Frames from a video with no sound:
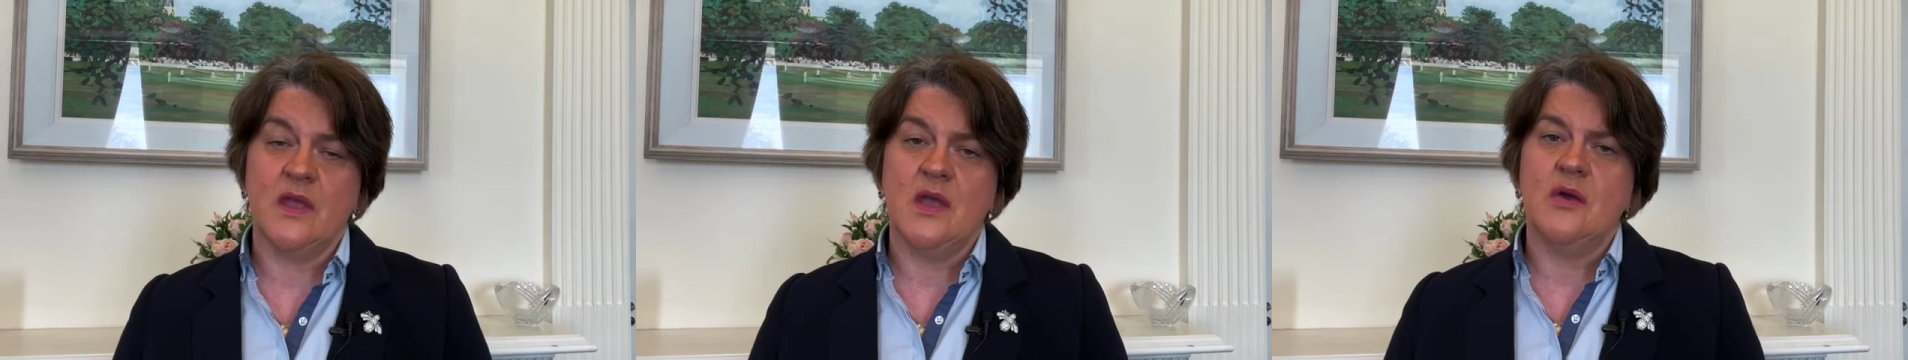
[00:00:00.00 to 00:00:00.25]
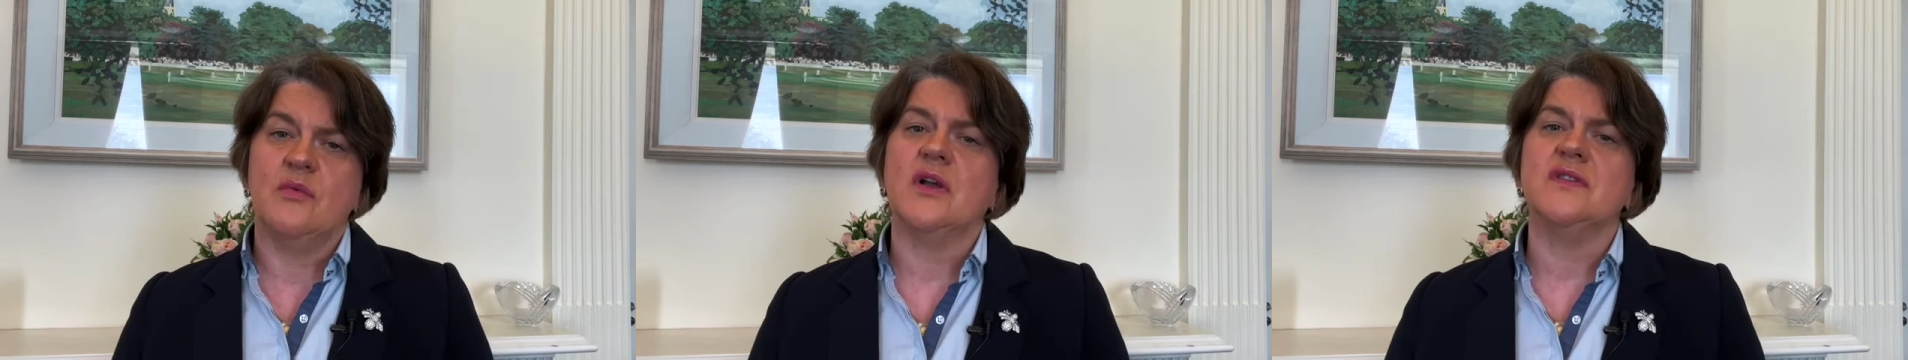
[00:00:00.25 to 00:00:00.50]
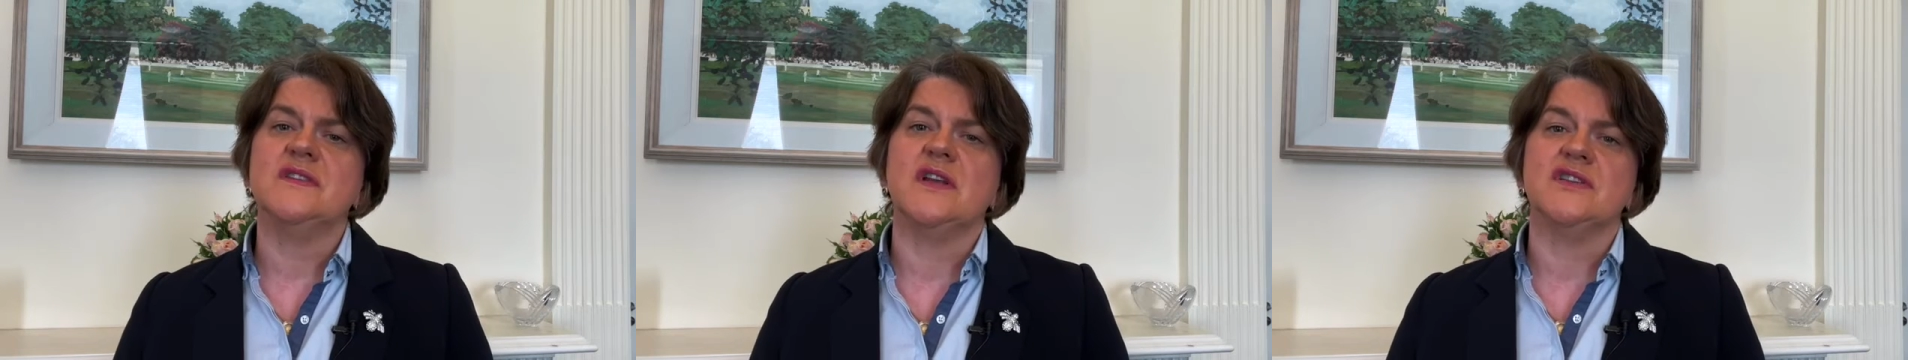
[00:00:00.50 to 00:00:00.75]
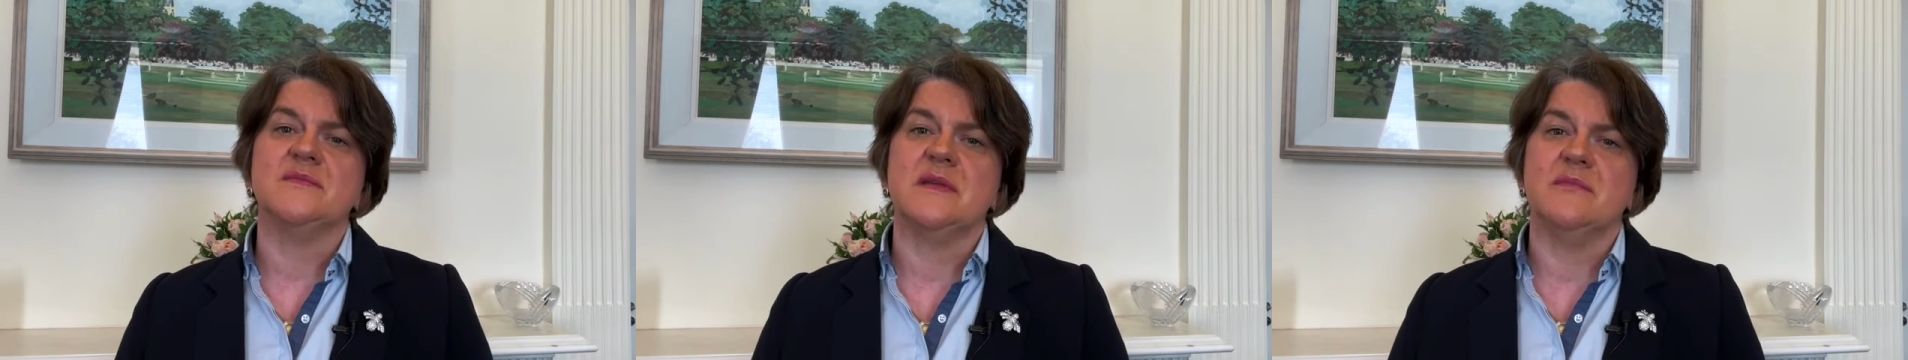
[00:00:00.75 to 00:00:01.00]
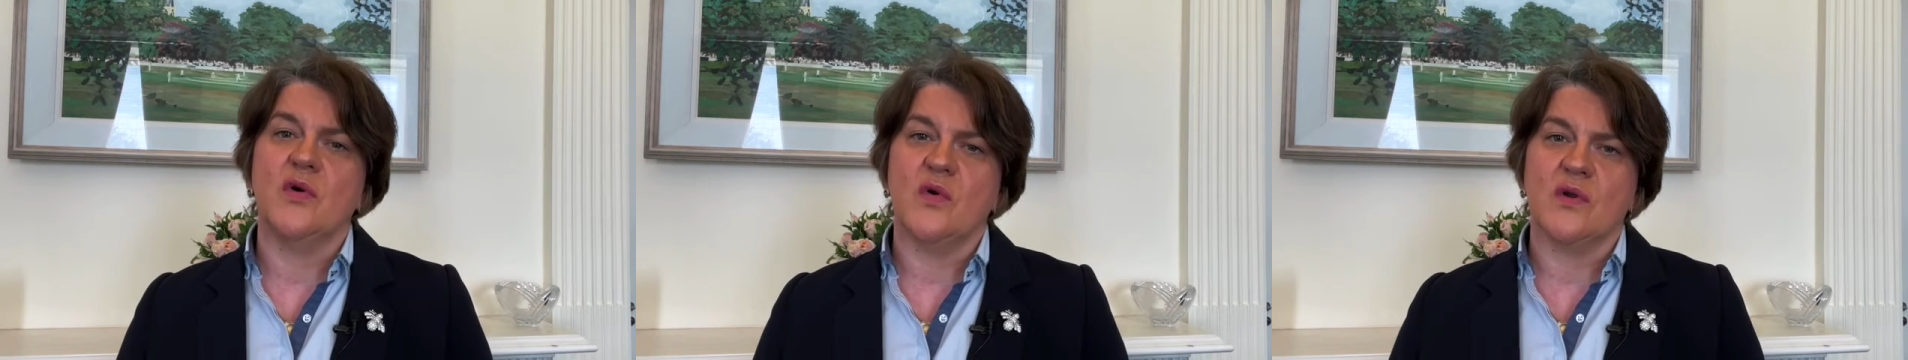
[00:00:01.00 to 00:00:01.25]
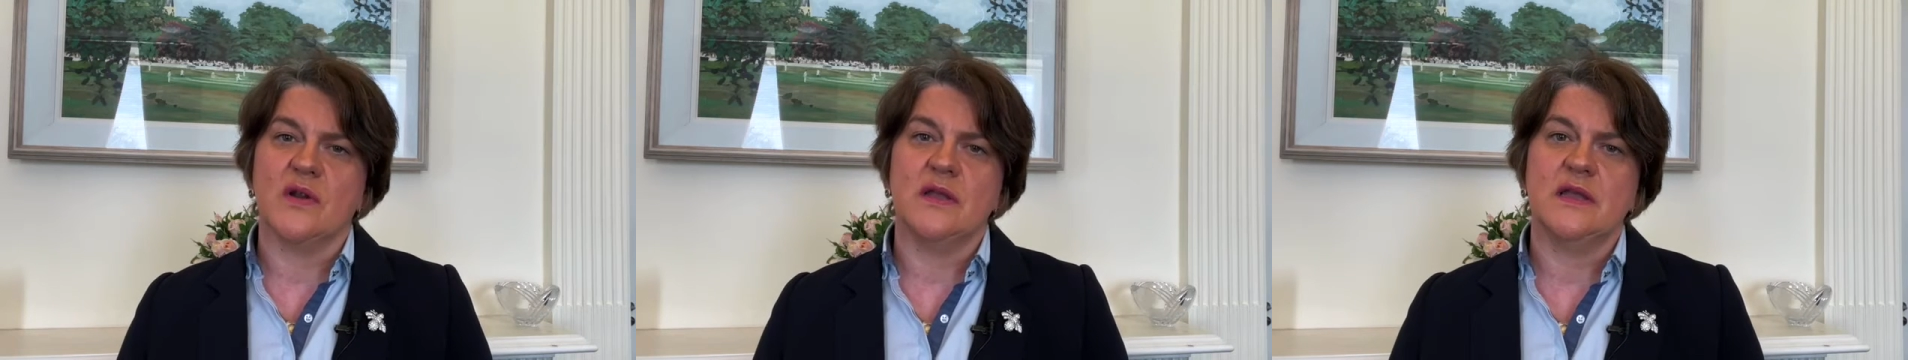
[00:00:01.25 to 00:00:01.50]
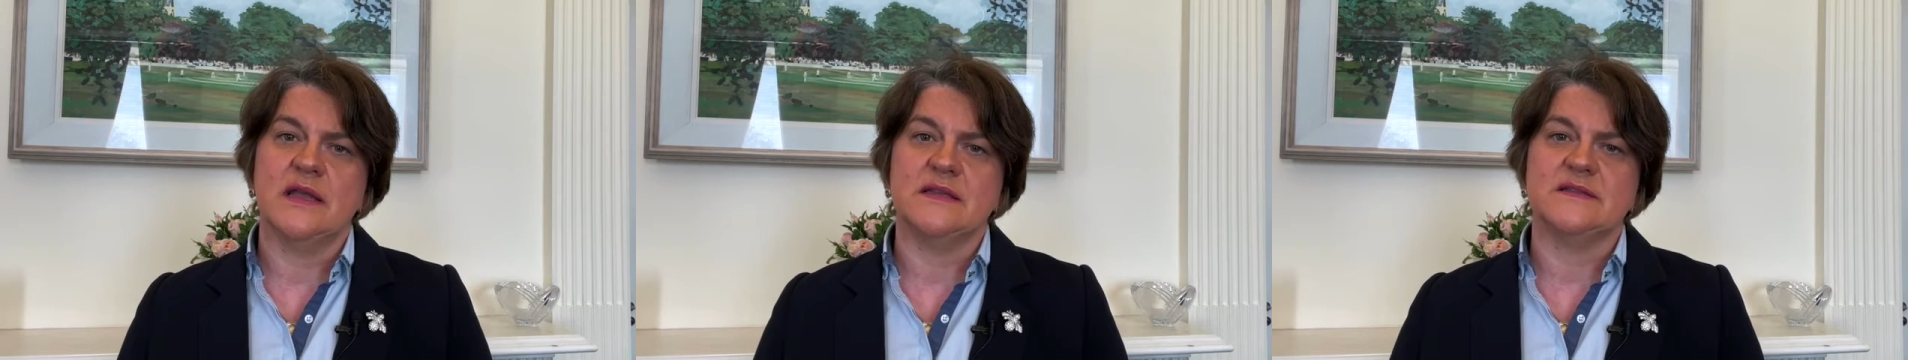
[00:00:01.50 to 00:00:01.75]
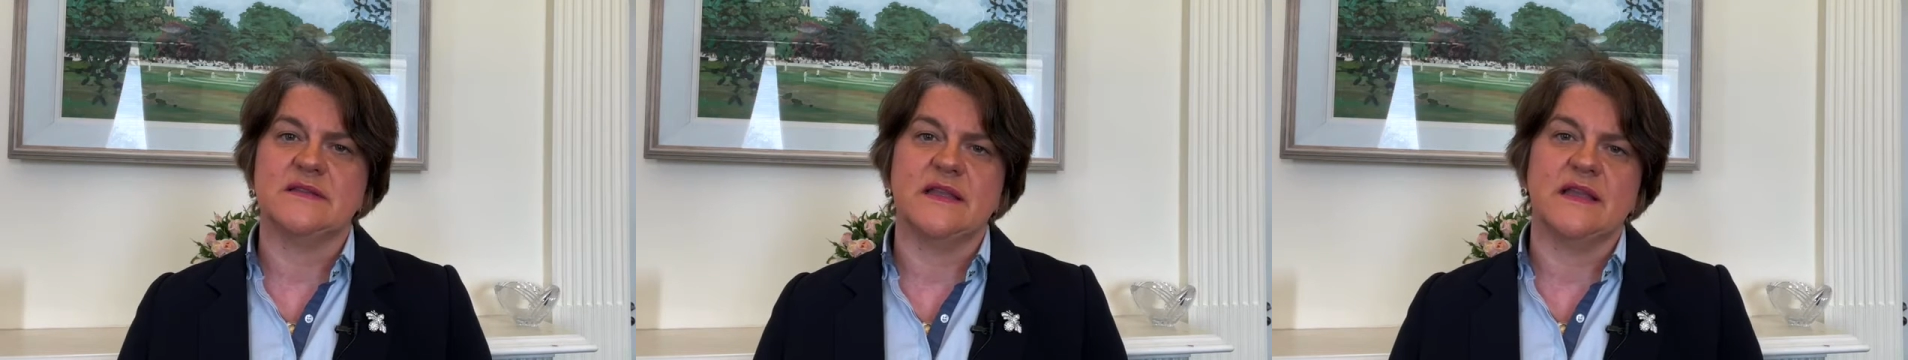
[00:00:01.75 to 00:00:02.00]
What concerns me more
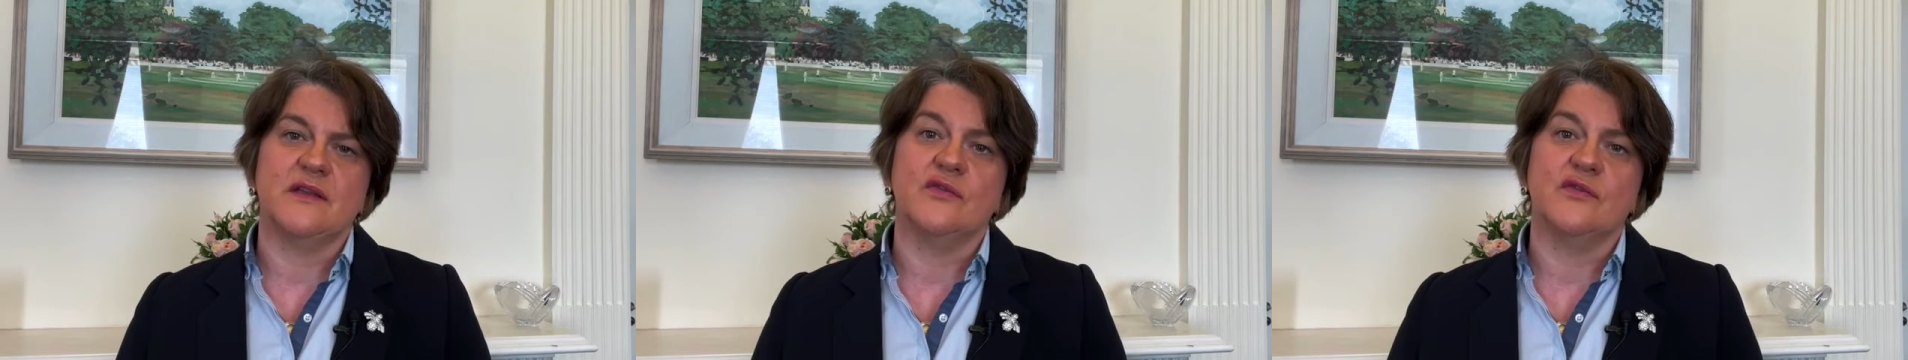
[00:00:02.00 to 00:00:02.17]
is the